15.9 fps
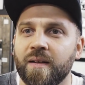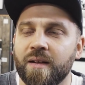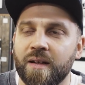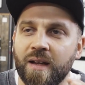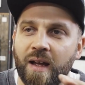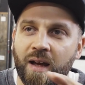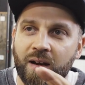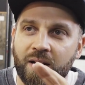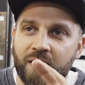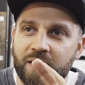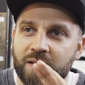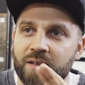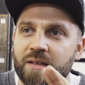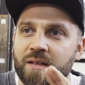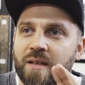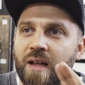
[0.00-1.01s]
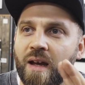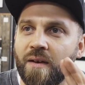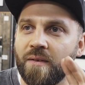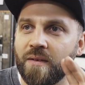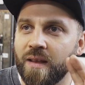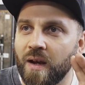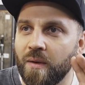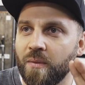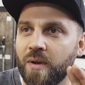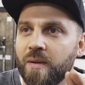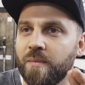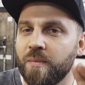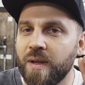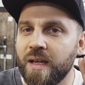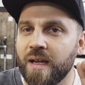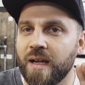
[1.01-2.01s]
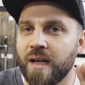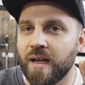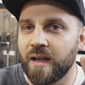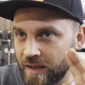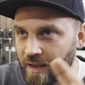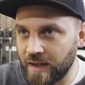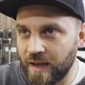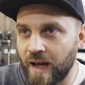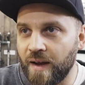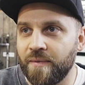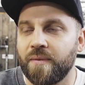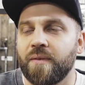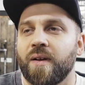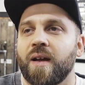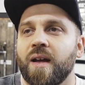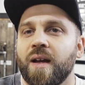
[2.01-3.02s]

There will be enough.